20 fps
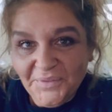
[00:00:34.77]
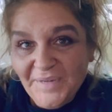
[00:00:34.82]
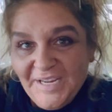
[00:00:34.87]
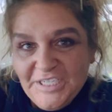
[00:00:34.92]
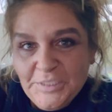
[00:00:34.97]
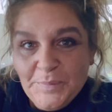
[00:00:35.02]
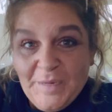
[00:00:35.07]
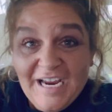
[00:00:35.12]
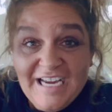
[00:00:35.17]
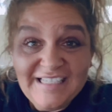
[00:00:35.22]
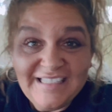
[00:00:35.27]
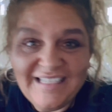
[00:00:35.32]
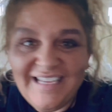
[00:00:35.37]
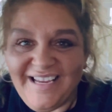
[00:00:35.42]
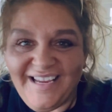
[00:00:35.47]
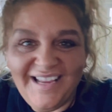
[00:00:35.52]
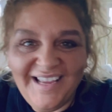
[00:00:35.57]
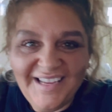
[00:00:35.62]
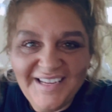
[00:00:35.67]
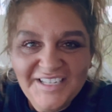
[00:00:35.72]

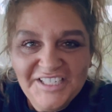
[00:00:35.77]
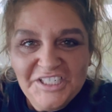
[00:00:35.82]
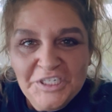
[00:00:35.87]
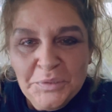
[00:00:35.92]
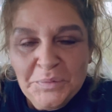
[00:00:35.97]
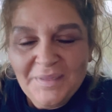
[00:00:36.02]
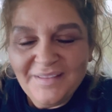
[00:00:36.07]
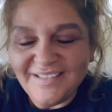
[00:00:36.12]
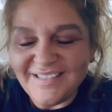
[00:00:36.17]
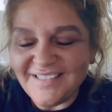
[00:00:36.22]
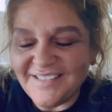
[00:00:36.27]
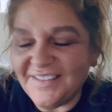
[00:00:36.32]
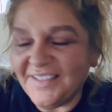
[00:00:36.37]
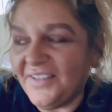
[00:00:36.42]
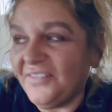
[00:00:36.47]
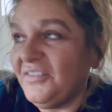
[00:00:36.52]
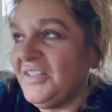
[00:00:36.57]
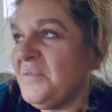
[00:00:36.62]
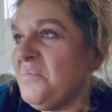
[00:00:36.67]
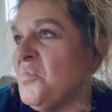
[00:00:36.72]
HBIC. How you doing this
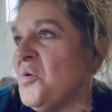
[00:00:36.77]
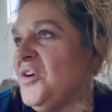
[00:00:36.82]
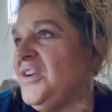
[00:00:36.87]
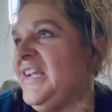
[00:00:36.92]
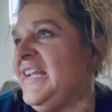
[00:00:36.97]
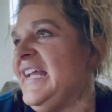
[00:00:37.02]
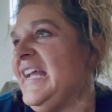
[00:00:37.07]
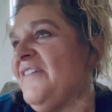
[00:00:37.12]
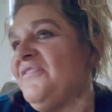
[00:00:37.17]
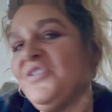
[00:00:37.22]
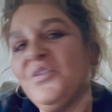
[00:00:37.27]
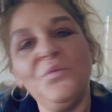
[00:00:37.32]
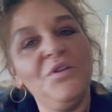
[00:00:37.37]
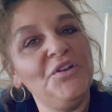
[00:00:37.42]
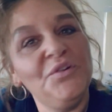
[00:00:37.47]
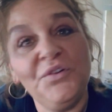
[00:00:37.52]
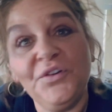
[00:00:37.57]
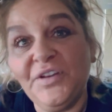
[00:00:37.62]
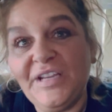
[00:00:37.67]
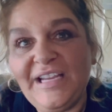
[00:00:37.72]
lovely morning,
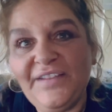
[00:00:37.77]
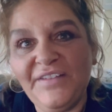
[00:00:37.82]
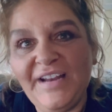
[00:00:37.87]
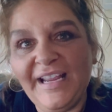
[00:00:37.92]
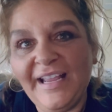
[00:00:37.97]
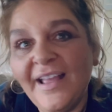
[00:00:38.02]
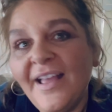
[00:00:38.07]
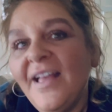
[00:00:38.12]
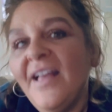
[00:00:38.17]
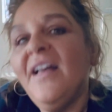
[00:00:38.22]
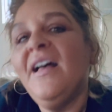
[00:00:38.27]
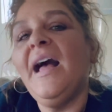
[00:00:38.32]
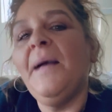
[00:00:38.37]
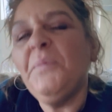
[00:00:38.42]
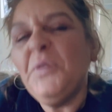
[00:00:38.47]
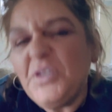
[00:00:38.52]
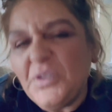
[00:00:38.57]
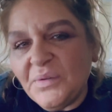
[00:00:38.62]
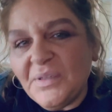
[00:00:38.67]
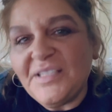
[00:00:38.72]
afternoon, or evening? I'm
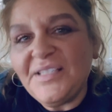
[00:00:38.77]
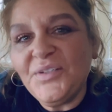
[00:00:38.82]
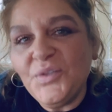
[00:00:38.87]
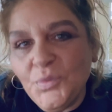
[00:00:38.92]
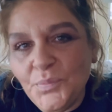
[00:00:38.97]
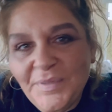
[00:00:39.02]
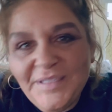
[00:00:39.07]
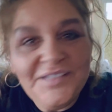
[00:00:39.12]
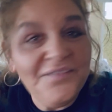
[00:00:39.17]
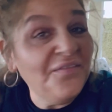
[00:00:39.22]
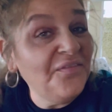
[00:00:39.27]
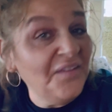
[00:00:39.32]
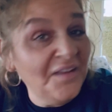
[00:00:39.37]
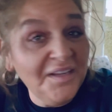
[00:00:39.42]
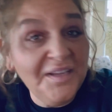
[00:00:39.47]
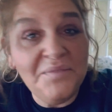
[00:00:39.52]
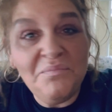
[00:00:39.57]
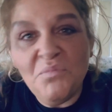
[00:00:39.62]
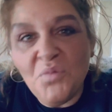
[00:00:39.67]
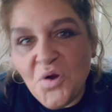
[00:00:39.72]
going to assume it's
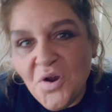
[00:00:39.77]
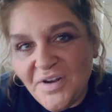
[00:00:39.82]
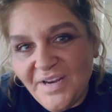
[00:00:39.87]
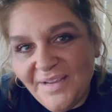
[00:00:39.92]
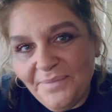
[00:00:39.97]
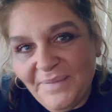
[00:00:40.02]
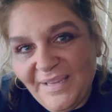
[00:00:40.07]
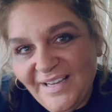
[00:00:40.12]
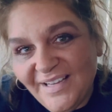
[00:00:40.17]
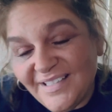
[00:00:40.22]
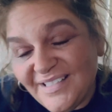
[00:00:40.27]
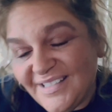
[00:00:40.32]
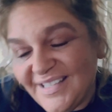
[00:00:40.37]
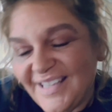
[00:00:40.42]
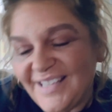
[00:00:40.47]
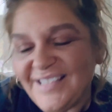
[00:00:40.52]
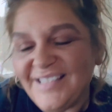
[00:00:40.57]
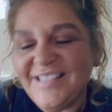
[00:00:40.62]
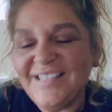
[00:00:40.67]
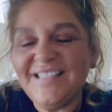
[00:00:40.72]
fucking morning because
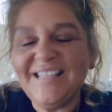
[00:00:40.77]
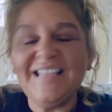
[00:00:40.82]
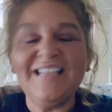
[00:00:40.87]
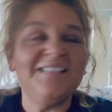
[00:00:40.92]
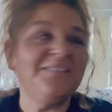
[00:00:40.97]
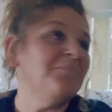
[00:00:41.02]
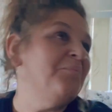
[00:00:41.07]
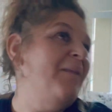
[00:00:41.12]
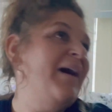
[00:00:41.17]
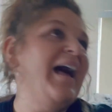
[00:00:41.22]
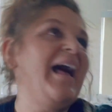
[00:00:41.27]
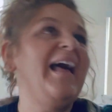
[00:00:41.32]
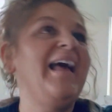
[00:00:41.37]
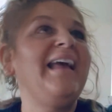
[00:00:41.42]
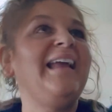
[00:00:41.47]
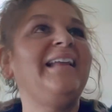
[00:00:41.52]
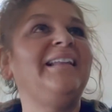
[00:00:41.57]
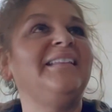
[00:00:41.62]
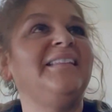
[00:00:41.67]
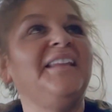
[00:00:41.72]
this is
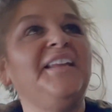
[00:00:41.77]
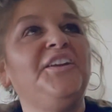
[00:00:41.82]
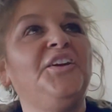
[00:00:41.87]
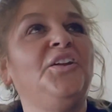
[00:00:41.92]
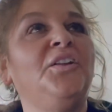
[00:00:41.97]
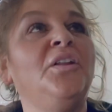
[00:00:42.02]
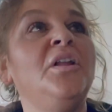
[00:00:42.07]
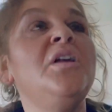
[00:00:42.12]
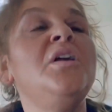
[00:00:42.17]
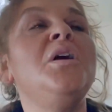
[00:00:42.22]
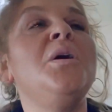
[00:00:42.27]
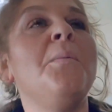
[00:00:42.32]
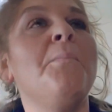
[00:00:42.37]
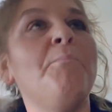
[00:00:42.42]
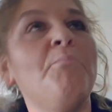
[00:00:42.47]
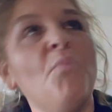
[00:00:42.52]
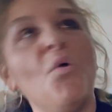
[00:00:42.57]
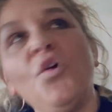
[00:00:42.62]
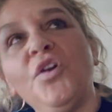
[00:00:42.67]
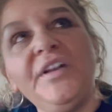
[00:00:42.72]
my little
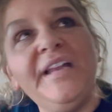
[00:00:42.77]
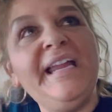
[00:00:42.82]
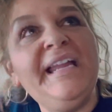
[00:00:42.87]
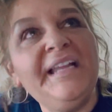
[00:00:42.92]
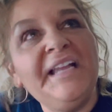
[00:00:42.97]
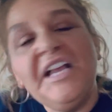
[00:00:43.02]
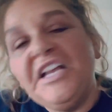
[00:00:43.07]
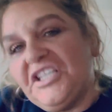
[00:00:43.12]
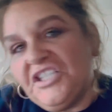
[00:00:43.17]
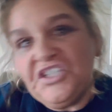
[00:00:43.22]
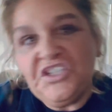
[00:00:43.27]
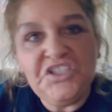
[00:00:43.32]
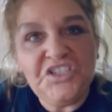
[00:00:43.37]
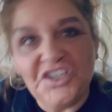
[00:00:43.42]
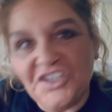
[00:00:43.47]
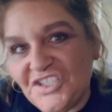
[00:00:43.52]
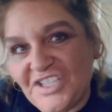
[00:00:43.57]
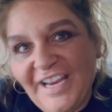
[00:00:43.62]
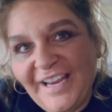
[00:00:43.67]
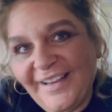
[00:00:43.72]
morning
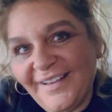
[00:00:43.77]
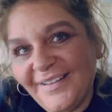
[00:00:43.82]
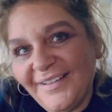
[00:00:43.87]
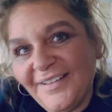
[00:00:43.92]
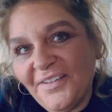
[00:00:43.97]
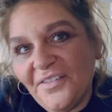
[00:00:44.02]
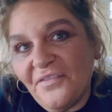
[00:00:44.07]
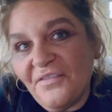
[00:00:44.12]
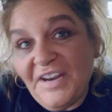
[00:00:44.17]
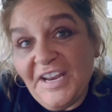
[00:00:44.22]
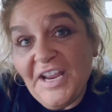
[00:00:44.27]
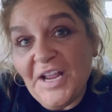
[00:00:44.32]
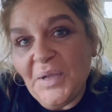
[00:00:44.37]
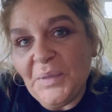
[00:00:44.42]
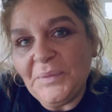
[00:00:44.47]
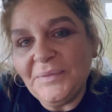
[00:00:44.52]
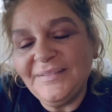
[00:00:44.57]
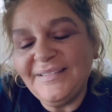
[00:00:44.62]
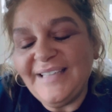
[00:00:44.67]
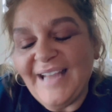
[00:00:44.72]
zhuzhing
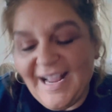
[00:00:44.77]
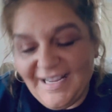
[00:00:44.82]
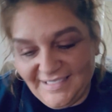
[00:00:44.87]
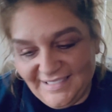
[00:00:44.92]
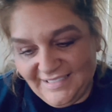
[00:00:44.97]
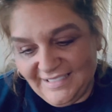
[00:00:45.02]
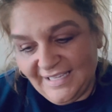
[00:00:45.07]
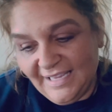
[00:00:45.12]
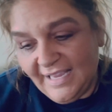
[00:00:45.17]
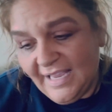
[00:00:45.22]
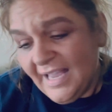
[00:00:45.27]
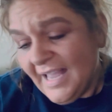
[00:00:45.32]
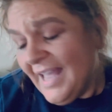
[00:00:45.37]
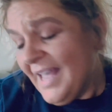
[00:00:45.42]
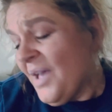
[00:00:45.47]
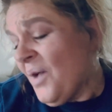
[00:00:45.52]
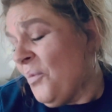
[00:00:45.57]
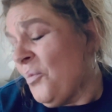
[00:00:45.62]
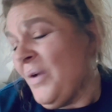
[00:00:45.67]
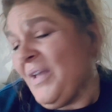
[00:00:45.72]
video. Yes,
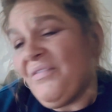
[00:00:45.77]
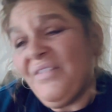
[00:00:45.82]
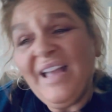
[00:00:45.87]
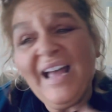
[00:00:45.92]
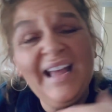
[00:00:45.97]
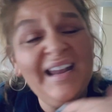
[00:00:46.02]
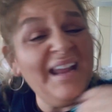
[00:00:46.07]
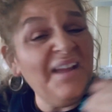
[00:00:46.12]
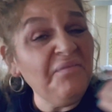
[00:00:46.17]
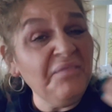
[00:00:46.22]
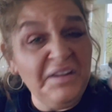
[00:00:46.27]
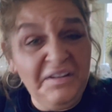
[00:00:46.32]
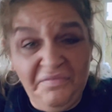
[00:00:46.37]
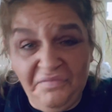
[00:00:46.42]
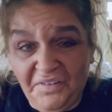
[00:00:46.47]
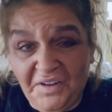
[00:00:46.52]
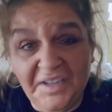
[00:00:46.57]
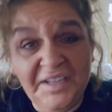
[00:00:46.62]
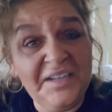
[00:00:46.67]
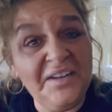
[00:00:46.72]
we've got every
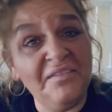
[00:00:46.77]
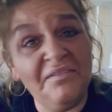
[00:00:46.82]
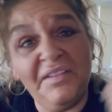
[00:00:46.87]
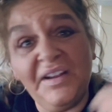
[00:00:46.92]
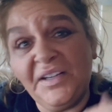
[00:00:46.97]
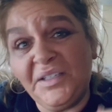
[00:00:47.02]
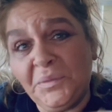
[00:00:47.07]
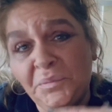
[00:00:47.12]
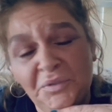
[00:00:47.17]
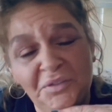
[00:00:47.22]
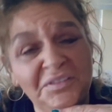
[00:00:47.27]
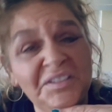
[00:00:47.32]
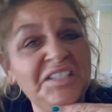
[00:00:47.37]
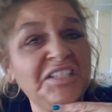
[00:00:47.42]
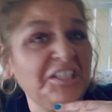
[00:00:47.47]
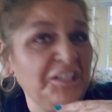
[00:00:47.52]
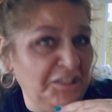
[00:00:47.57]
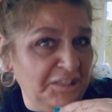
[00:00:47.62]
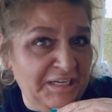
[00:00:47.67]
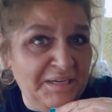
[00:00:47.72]
fucking available
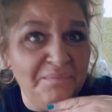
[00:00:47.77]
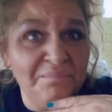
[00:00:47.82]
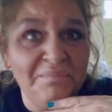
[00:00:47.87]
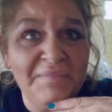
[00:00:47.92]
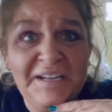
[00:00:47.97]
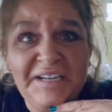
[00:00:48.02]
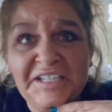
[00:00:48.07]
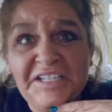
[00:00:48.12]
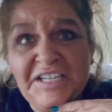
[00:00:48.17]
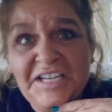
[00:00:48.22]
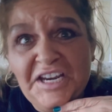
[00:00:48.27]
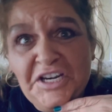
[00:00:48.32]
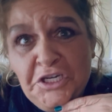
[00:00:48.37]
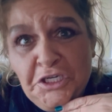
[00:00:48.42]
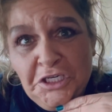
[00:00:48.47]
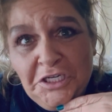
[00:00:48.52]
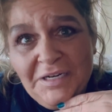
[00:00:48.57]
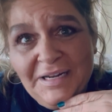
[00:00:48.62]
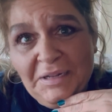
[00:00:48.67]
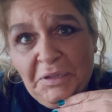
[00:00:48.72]
sleep
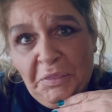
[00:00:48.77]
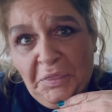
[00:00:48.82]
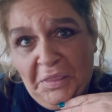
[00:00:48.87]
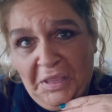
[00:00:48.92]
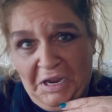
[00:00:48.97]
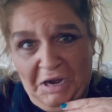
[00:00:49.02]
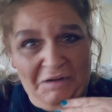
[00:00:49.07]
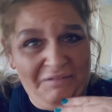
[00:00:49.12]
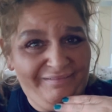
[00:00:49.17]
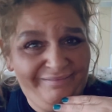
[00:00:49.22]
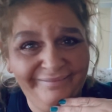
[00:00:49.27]
meditation out there.